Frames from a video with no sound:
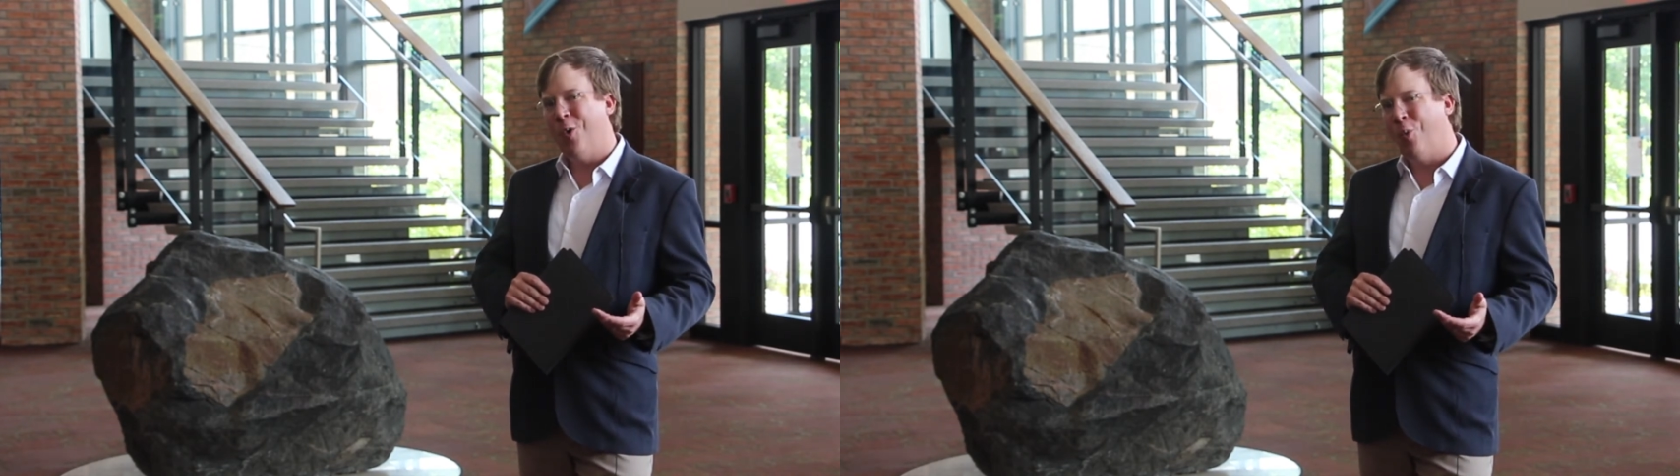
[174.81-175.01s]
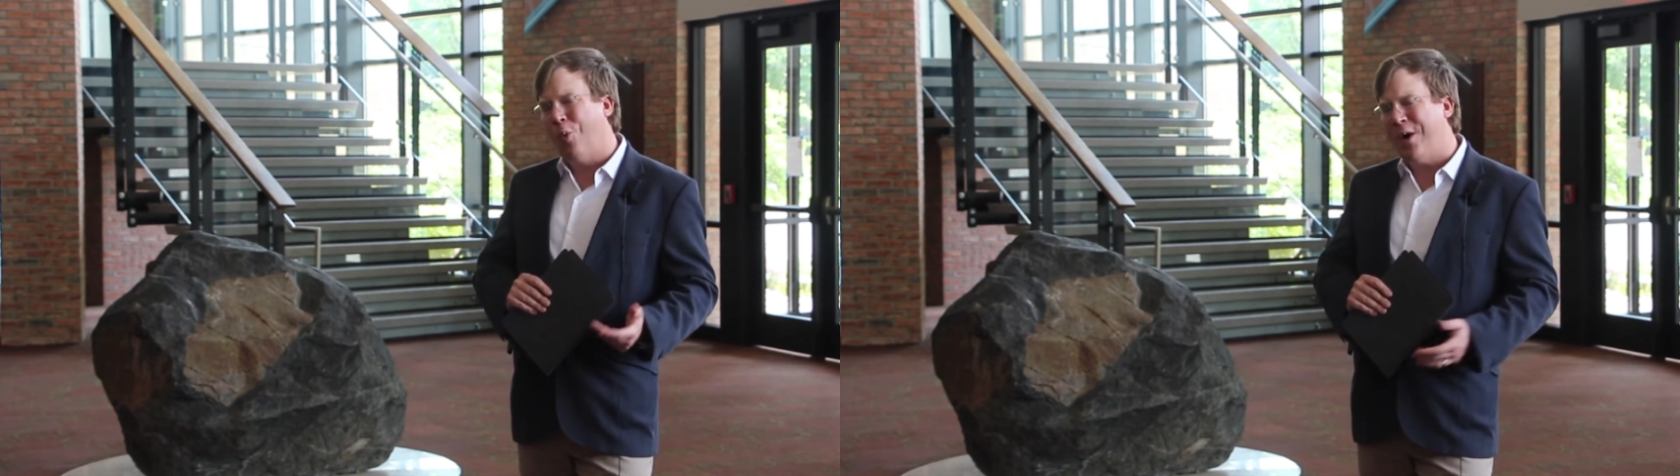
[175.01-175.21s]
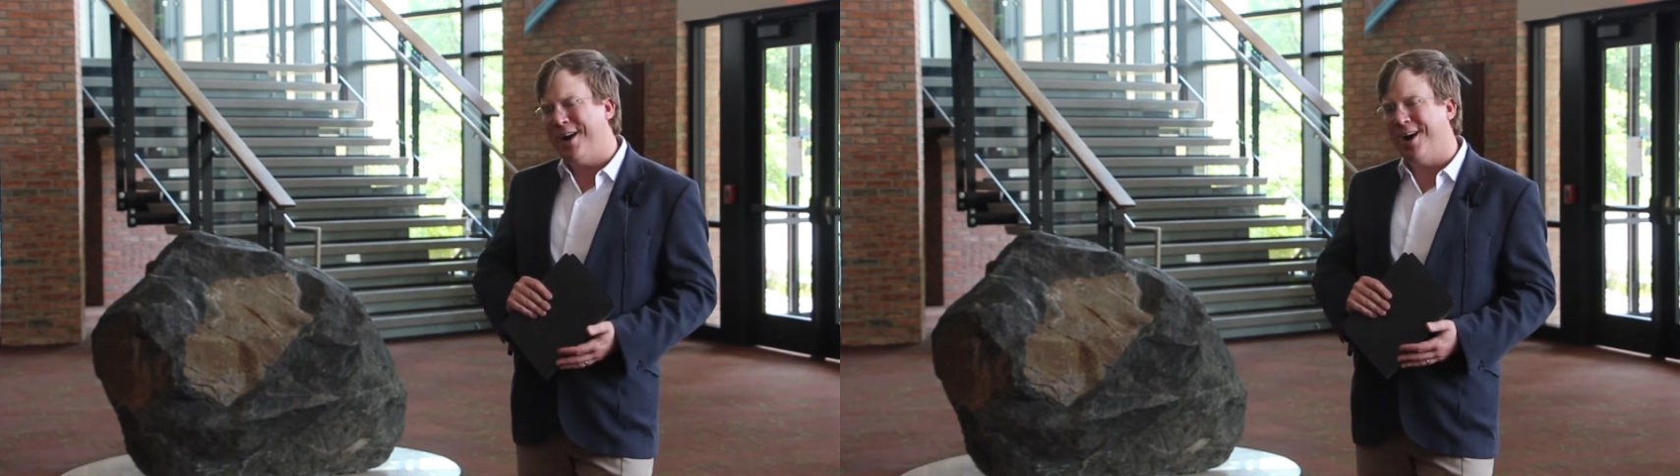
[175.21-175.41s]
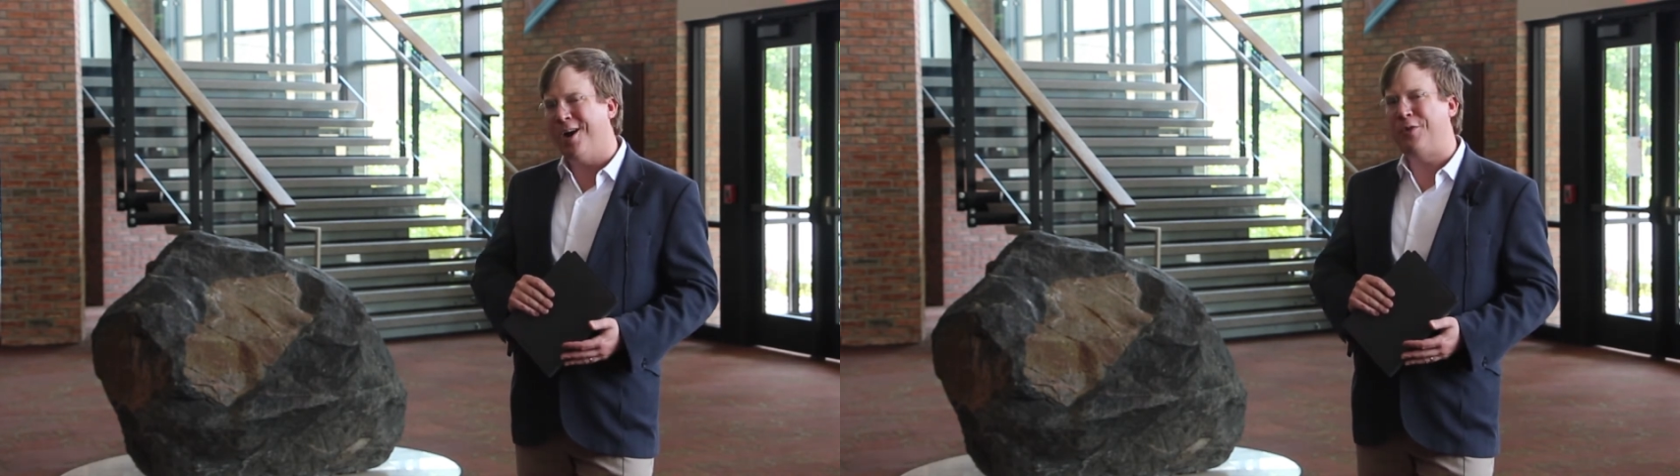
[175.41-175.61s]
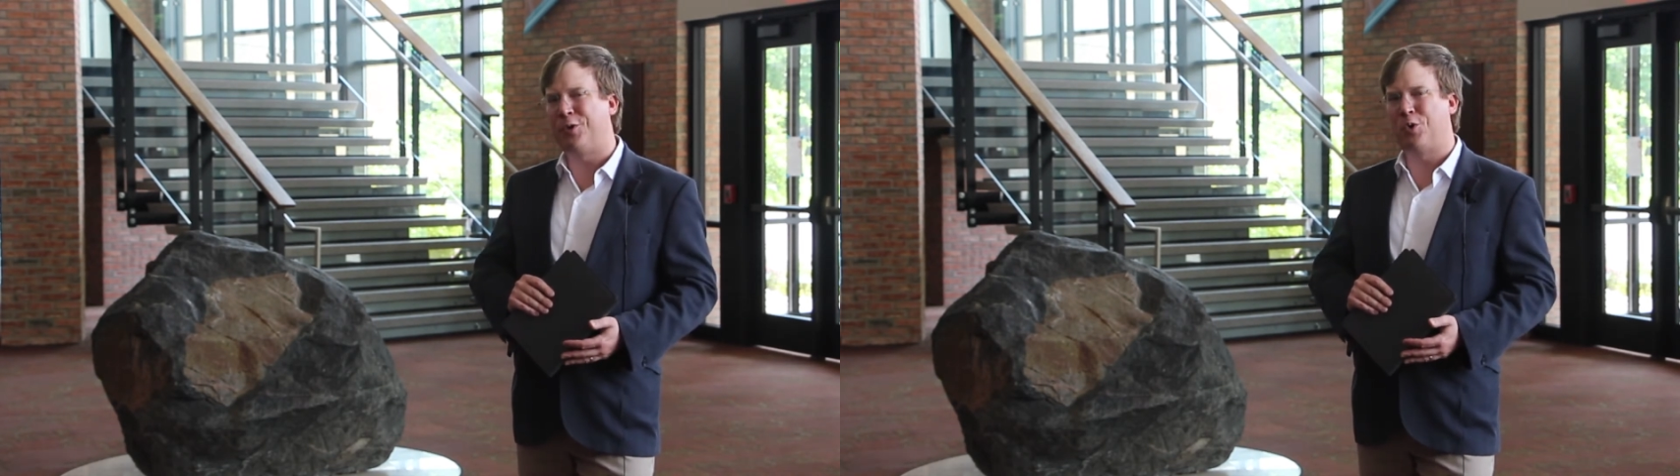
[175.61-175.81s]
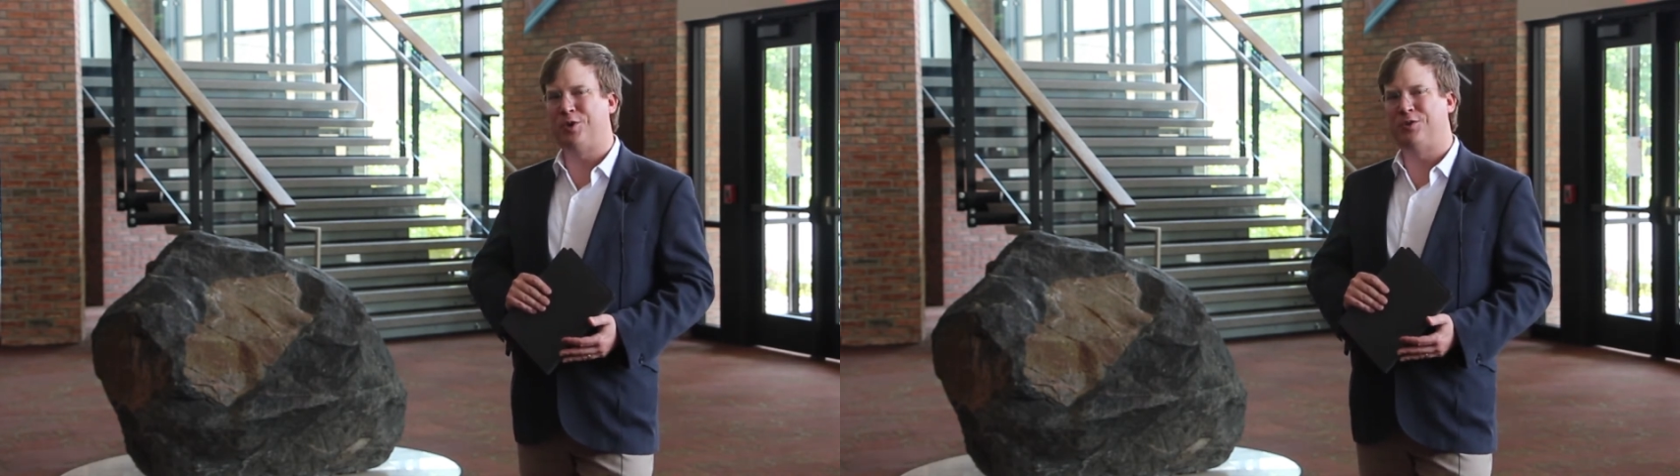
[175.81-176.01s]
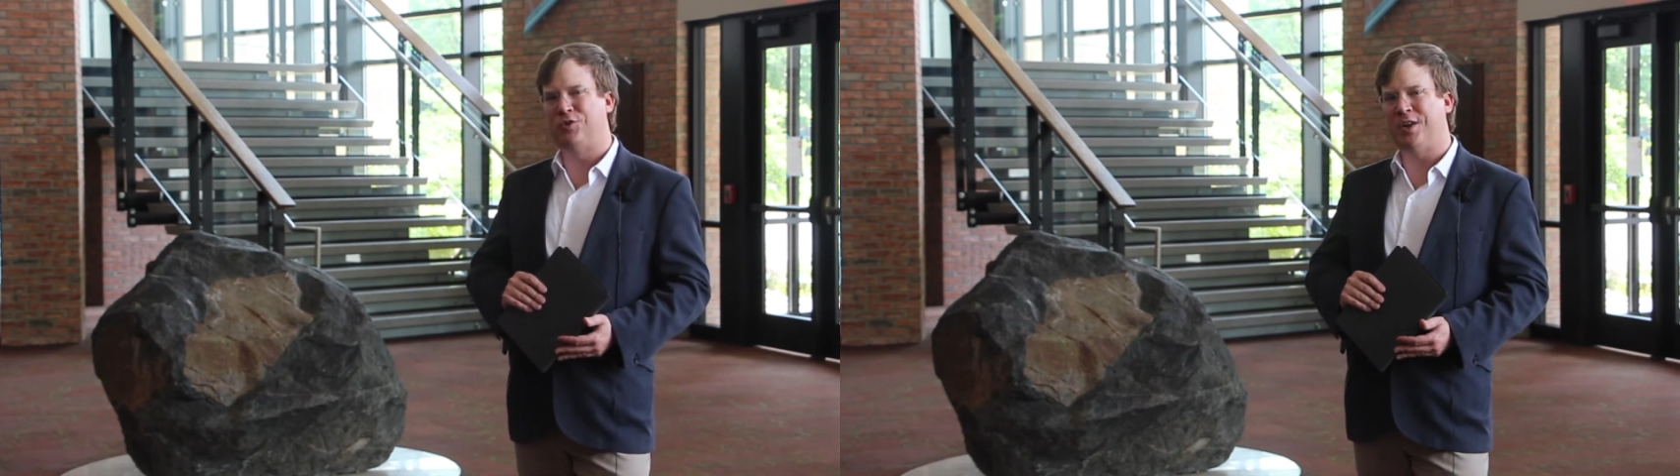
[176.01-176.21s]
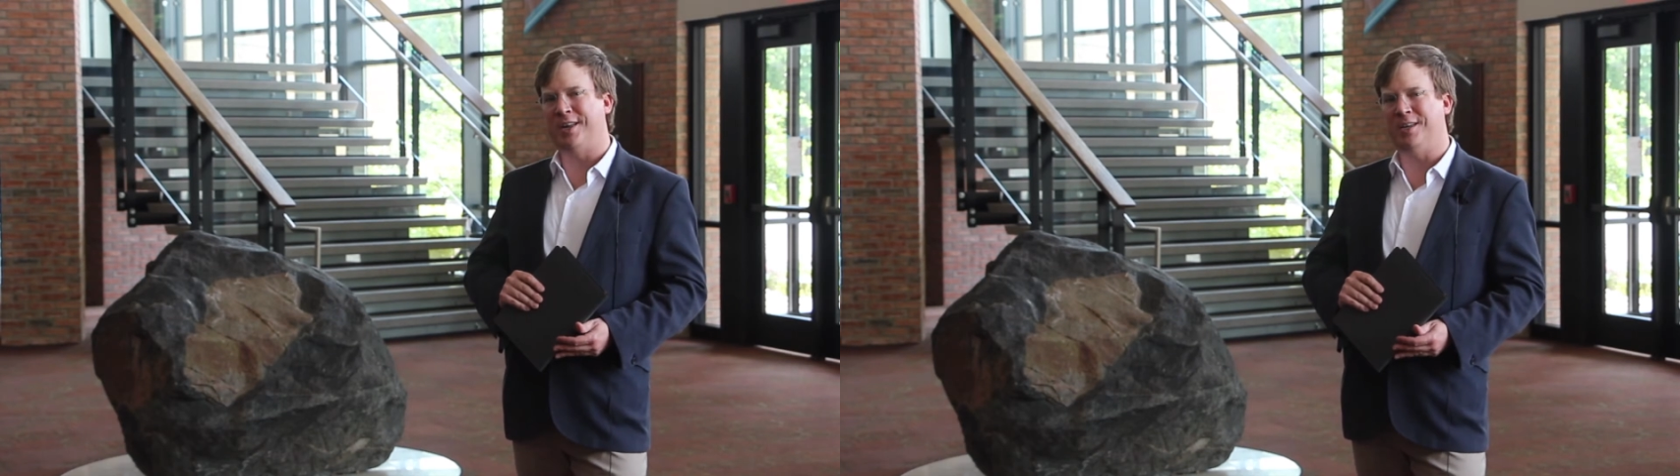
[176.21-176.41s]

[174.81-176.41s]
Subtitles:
what other course of study